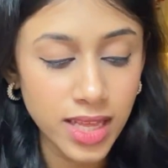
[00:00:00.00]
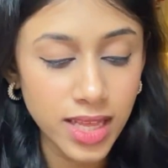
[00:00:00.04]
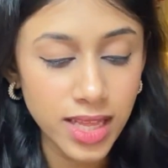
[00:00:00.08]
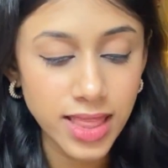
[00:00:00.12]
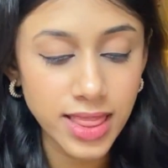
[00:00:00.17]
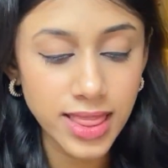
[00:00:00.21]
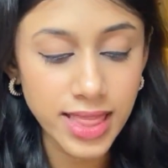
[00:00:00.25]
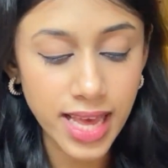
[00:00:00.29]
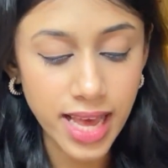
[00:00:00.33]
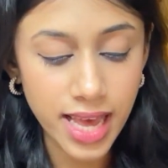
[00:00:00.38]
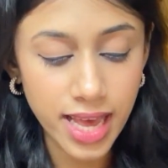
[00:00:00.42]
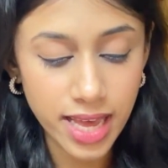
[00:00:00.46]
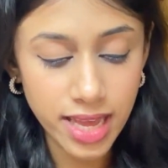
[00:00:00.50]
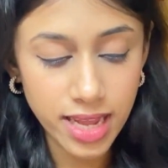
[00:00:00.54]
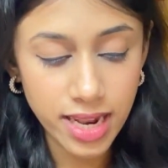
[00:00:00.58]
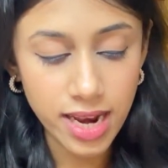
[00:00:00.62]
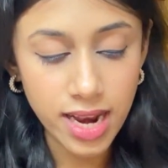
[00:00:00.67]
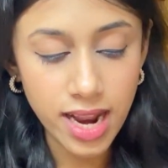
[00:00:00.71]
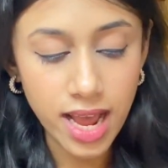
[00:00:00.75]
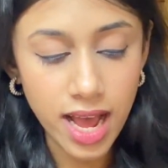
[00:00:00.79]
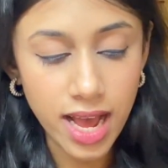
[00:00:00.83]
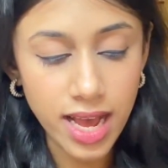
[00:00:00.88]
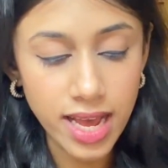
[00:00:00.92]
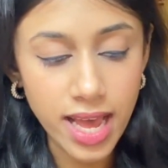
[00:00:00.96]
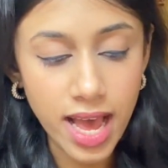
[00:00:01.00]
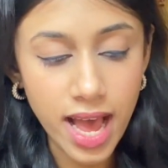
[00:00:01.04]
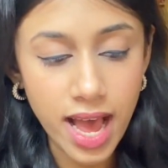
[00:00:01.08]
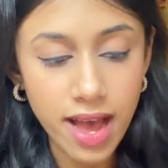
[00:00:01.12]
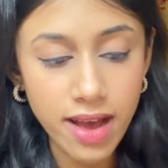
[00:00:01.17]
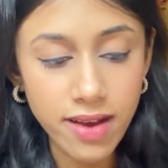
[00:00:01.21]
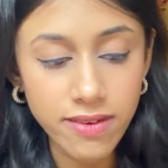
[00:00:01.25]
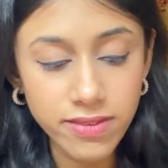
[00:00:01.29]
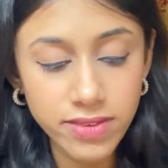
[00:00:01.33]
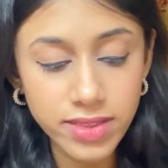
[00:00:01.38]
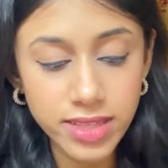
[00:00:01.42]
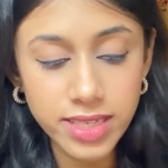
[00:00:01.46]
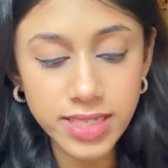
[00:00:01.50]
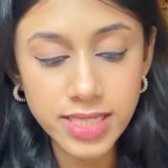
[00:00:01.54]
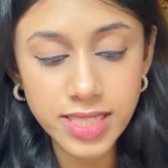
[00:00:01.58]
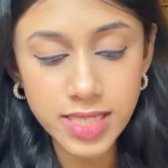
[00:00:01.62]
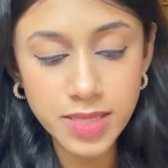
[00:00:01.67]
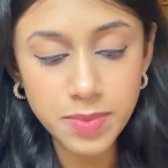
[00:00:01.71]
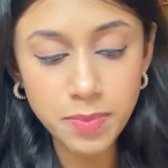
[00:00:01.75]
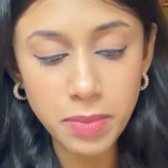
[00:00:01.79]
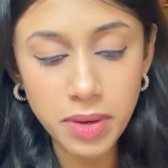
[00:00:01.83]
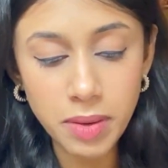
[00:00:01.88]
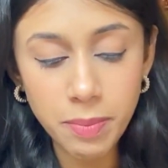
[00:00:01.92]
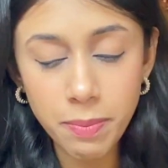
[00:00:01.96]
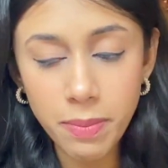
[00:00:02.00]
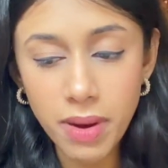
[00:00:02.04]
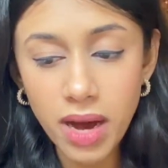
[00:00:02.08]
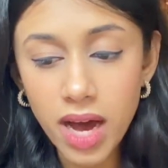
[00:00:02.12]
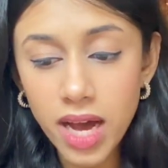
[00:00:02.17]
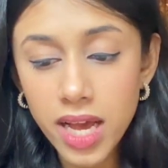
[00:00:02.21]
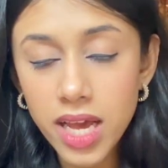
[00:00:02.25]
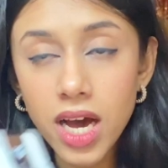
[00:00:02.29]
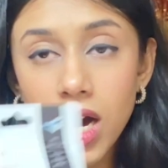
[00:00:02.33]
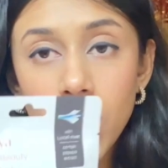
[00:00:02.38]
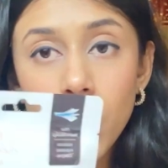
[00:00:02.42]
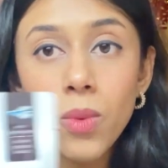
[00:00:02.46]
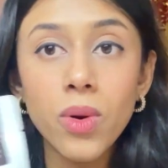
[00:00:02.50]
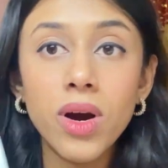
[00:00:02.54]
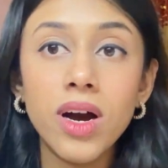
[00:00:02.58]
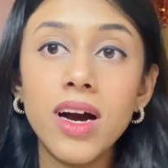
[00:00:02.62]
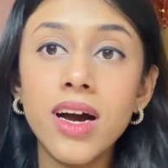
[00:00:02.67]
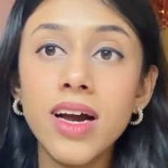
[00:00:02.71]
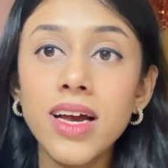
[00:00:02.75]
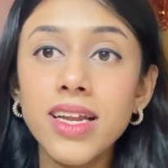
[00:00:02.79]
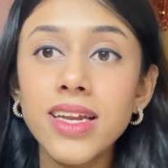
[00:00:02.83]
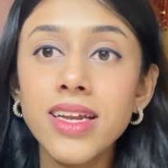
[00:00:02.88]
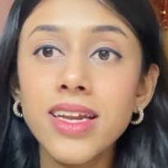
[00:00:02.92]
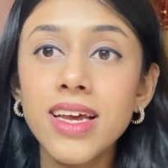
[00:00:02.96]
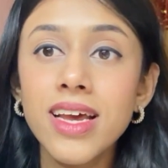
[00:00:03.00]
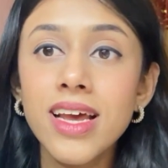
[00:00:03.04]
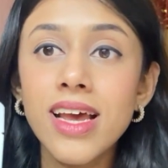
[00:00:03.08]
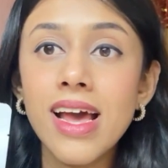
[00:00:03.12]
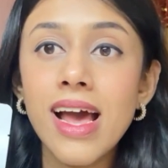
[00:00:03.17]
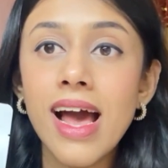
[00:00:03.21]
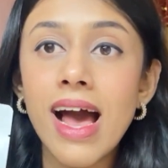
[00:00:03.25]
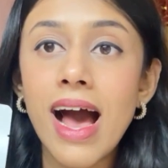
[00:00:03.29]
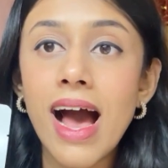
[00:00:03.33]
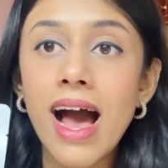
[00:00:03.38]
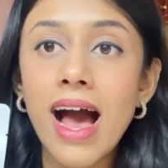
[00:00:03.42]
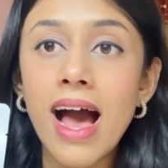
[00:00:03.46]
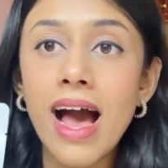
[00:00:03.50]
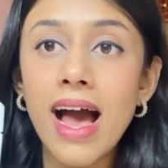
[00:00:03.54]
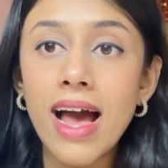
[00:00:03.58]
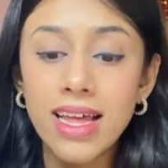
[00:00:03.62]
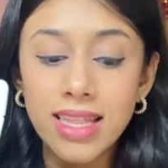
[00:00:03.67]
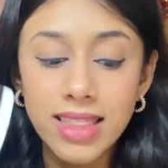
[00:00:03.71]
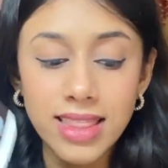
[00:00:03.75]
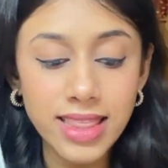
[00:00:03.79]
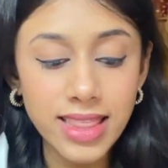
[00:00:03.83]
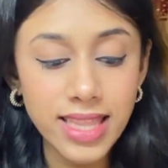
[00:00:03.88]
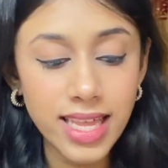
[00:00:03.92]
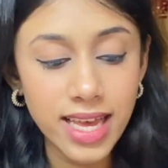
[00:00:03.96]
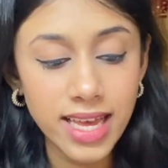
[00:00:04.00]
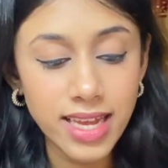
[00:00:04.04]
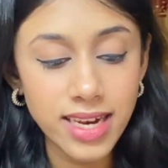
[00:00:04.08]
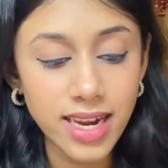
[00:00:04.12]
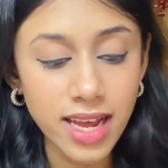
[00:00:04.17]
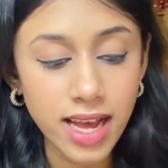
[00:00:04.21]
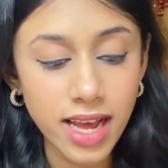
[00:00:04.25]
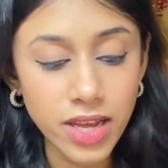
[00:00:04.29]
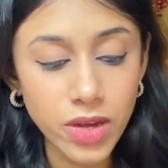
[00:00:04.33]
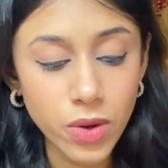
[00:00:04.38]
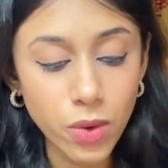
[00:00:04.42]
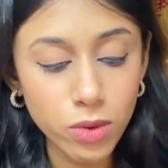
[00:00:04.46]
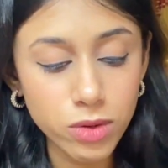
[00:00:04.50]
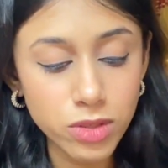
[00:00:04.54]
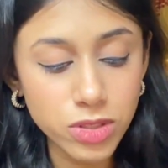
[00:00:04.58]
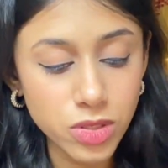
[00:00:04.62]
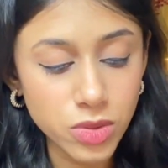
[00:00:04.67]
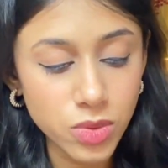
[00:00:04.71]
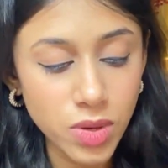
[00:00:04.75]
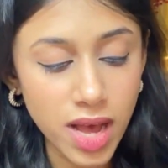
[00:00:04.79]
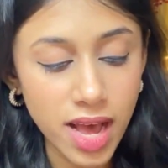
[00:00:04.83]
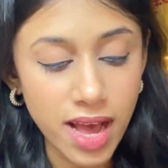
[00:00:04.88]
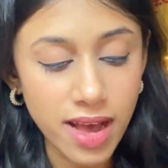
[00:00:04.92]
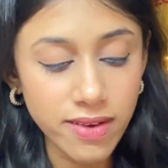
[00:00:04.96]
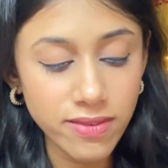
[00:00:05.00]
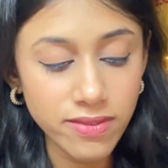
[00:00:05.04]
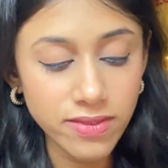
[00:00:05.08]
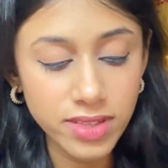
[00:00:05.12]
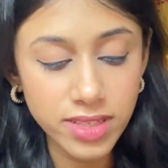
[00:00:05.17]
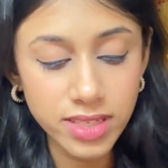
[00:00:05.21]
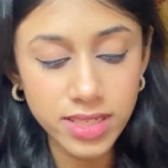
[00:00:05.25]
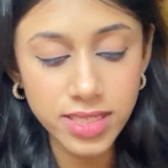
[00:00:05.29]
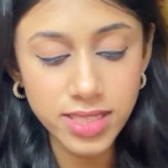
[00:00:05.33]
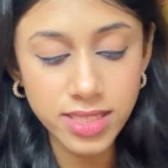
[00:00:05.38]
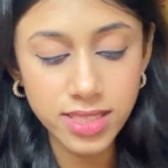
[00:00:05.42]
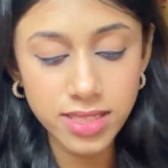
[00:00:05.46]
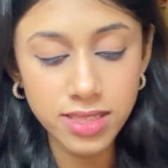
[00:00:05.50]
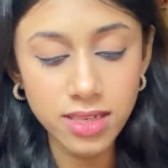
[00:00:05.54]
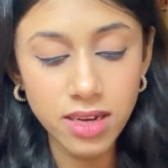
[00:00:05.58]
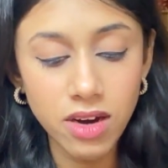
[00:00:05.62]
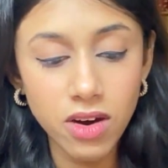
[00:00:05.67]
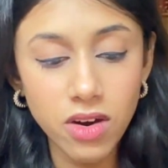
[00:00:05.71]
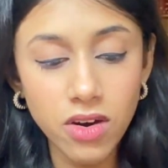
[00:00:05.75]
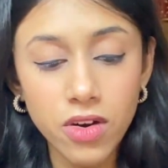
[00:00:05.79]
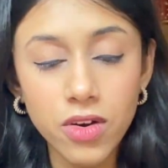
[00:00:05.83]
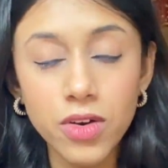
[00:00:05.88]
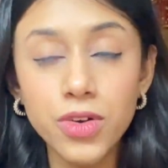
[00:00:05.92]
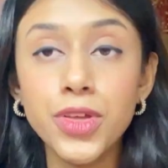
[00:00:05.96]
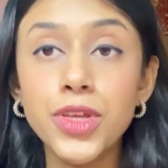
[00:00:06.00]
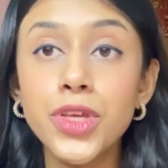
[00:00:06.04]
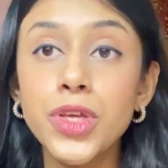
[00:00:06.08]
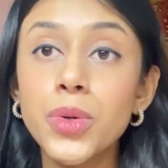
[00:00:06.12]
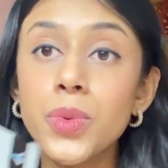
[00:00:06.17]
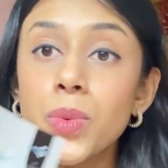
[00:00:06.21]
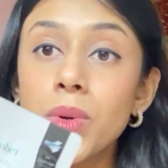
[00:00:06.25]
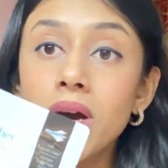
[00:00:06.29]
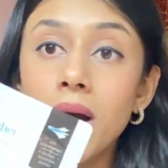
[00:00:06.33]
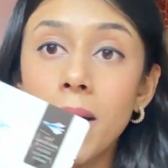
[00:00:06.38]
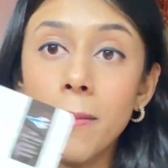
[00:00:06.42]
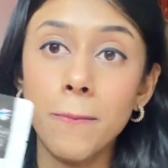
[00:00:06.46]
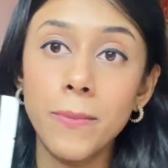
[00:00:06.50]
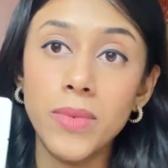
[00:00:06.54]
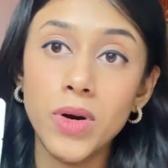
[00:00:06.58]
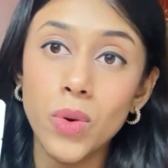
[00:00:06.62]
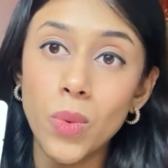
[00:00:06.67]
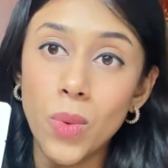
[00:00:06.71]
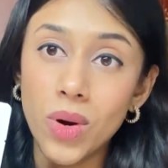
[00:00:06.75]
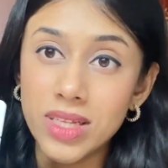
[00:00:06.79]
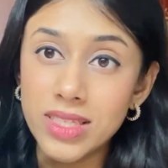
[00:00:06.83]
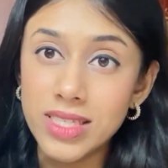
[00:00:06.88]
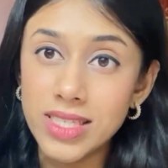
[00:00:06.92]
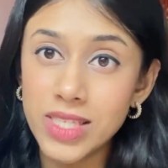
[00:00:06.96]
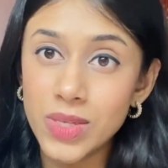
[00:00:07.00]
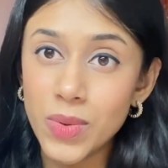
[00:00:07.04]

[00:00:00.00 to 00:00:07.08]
then I have this papaya one, and then I also have this cucumber one.